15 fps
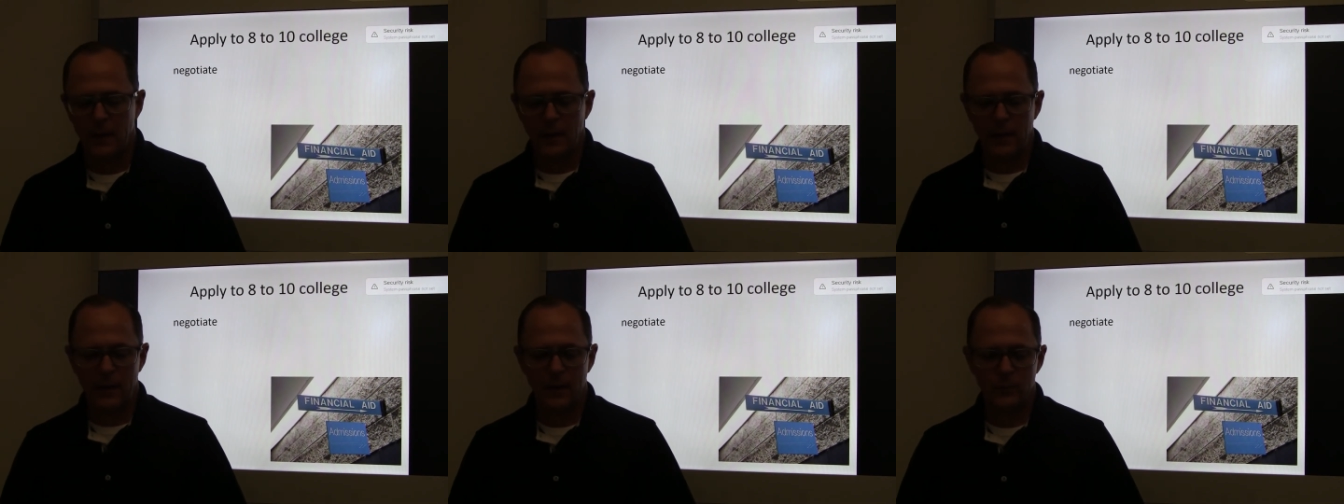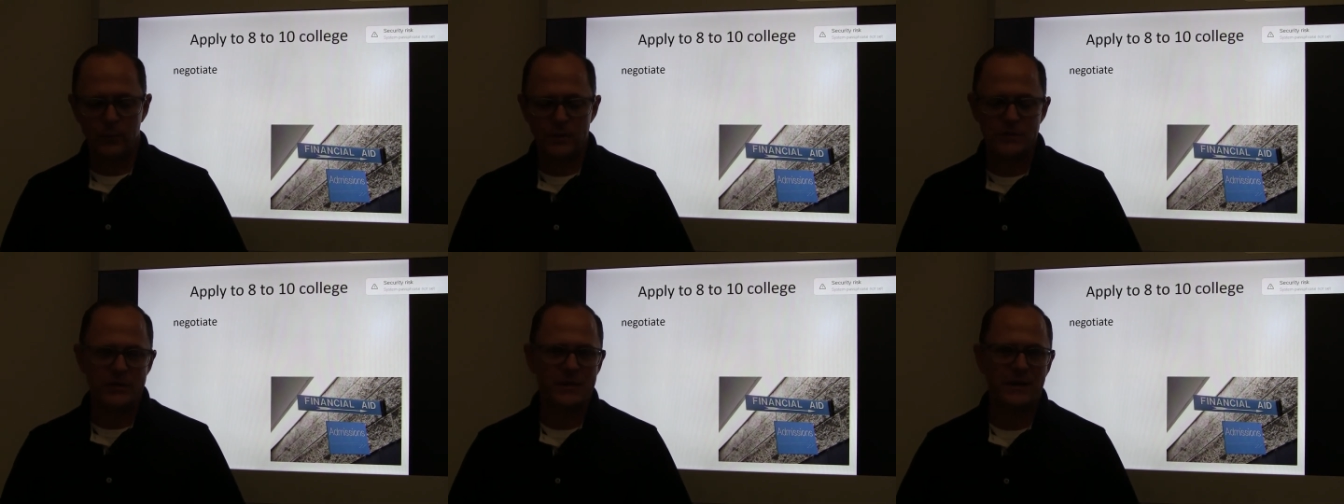And
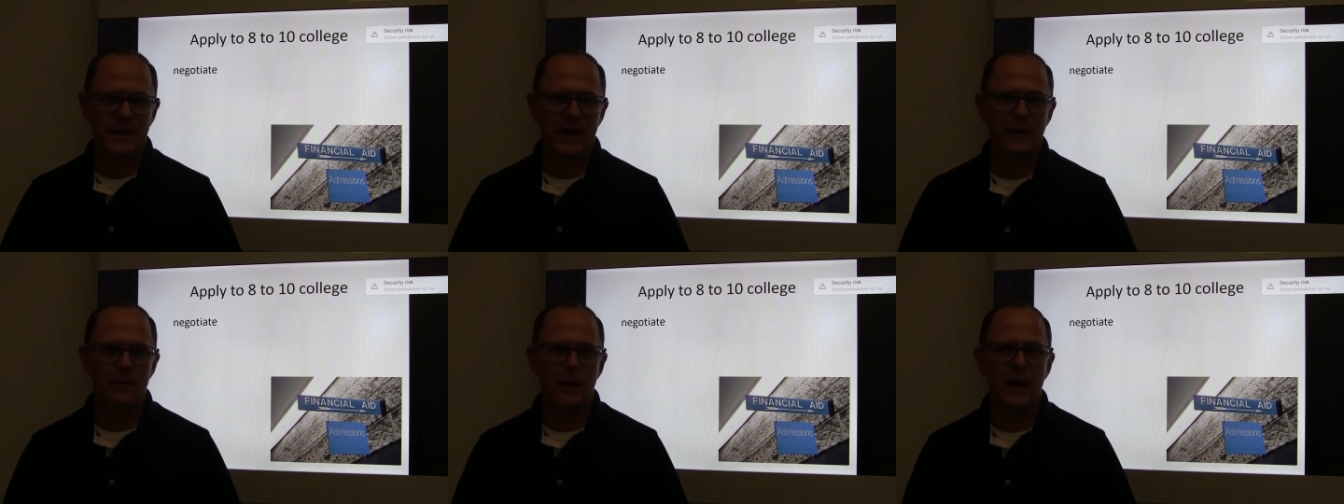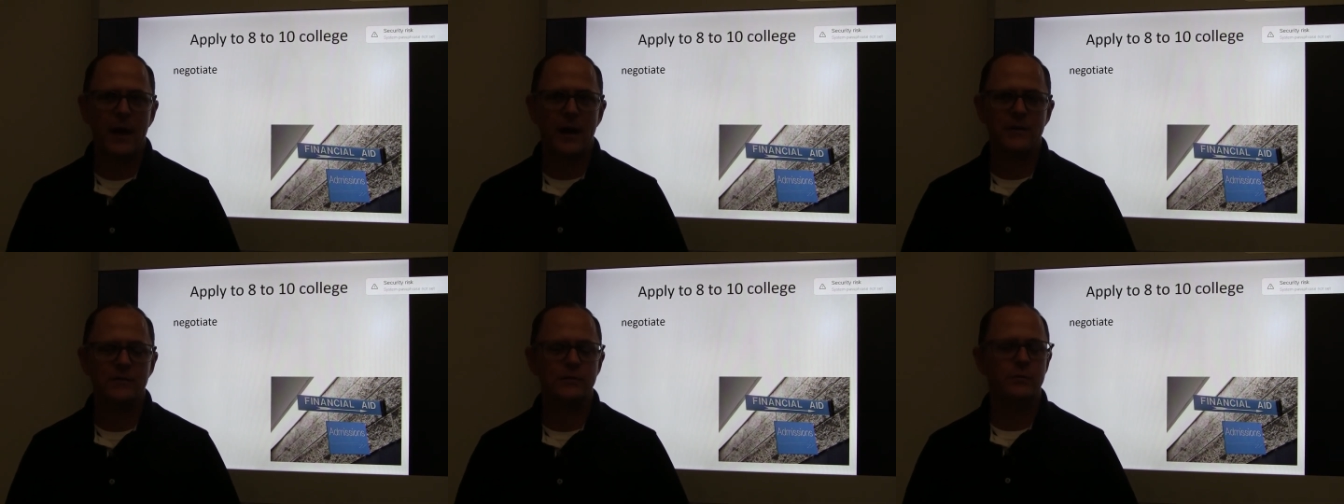when she came
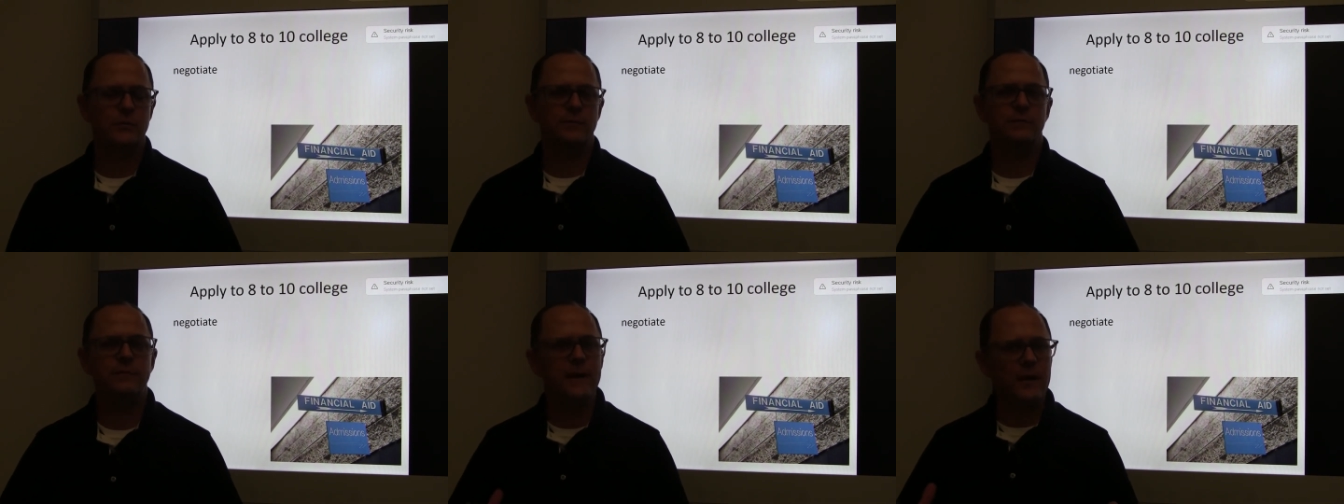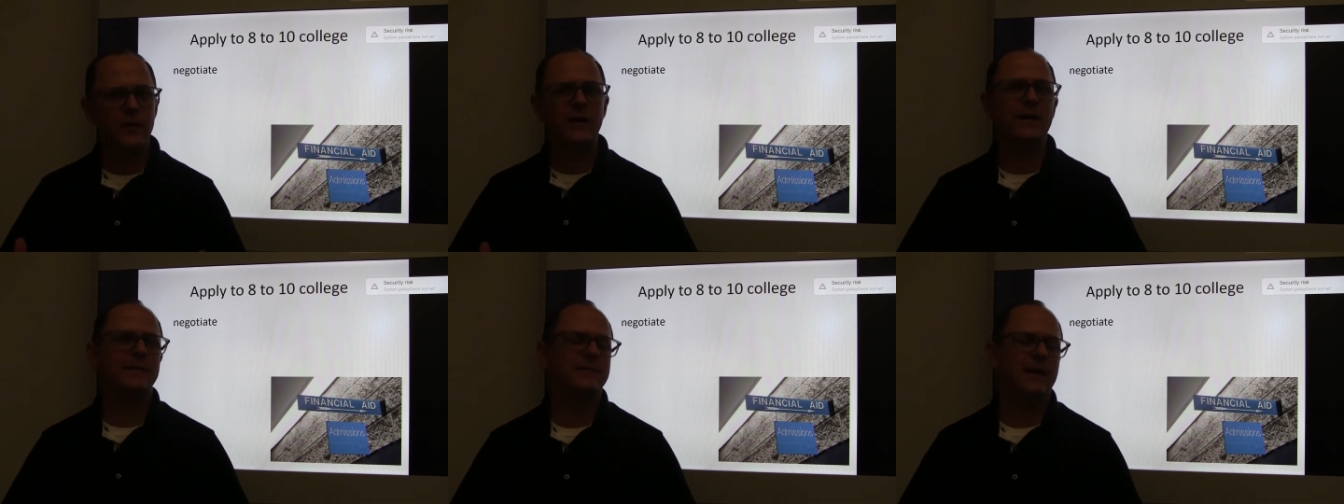back, she was
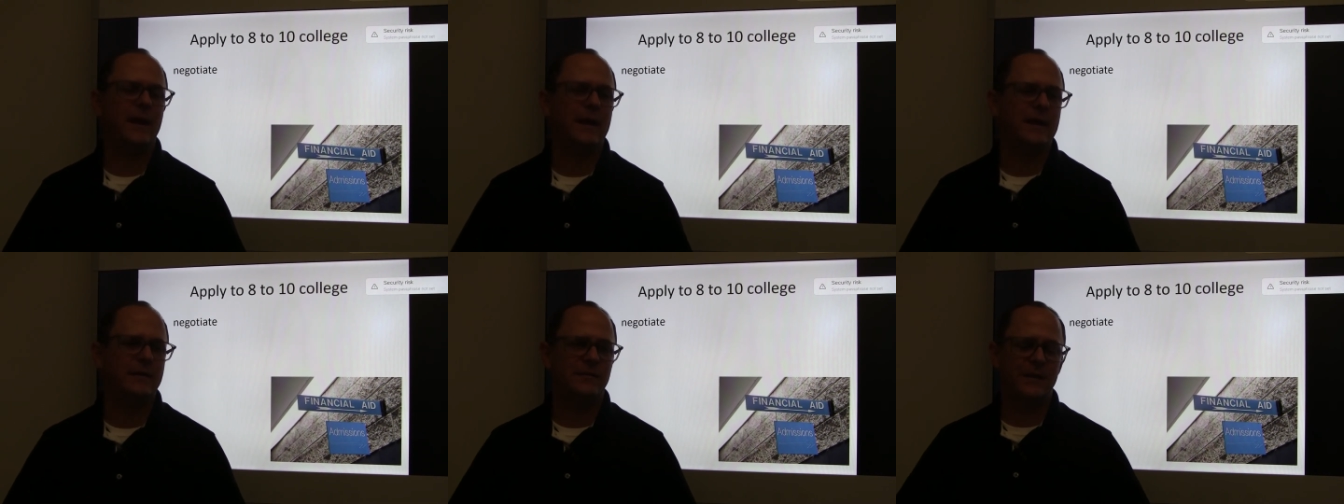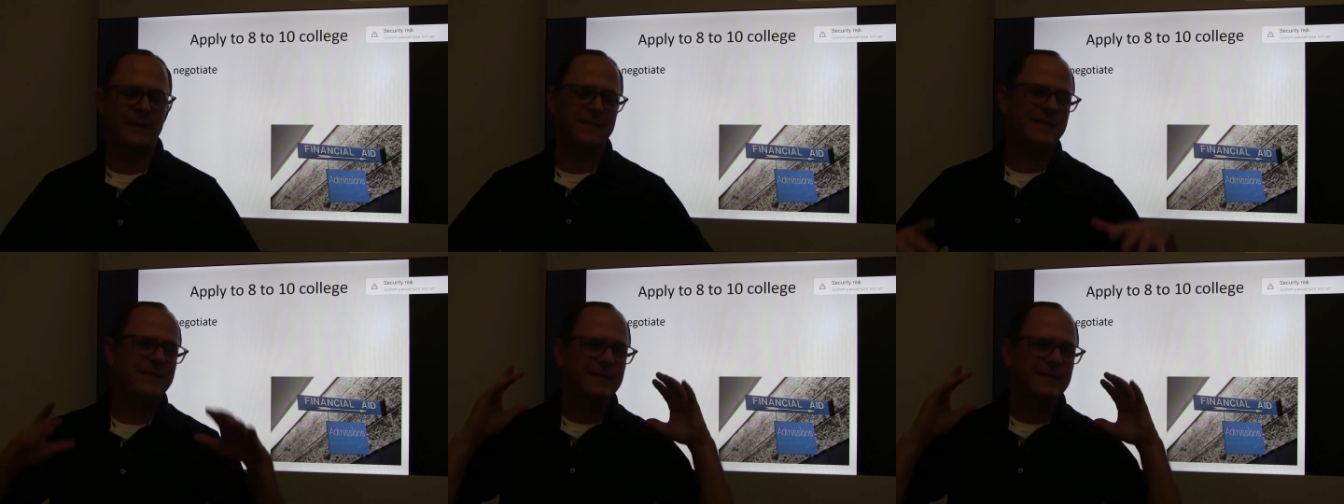very excited and said,